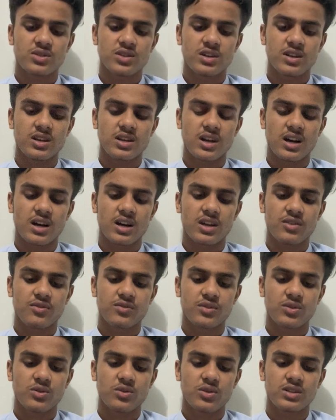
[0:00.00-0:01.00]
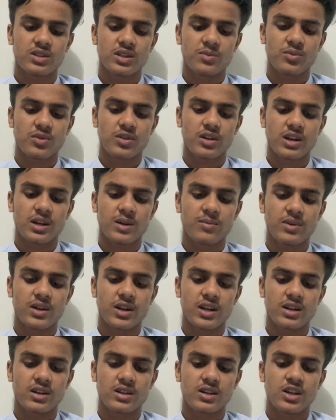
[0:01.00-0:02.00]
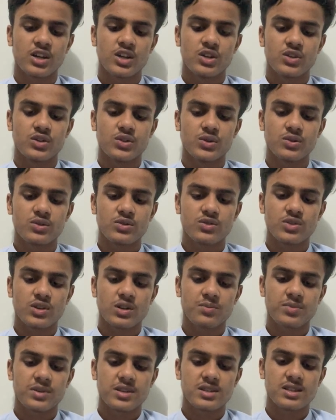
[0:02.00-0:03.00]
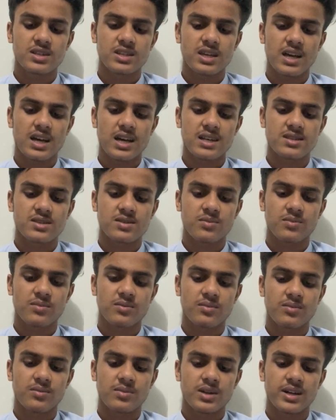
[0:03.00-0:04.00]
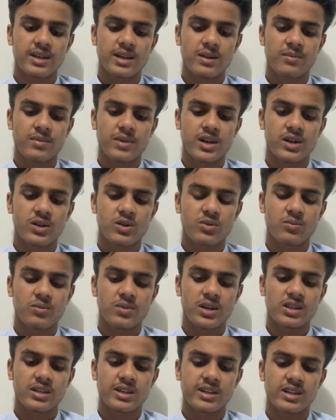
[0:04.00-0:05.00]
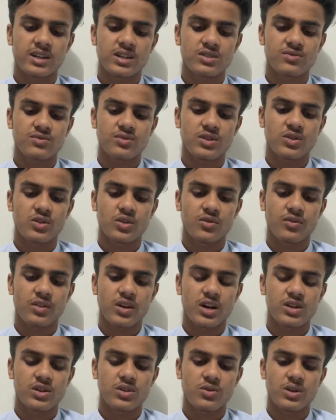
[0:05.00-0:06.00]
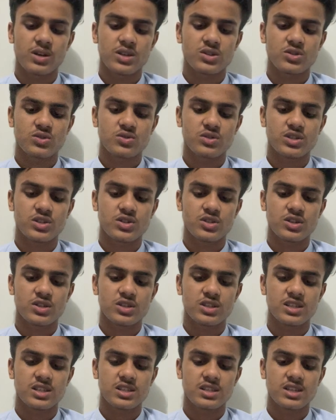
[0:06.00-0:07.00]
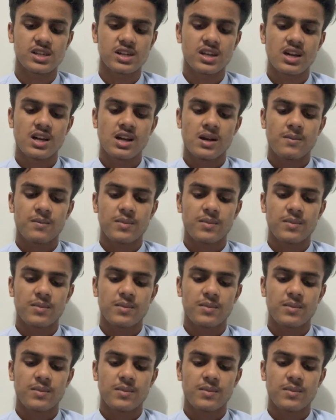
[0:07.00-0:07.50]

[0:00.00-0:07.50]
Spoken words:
there are a few other programs that use your PC as middleman to make the transfer of iOS to Android easier.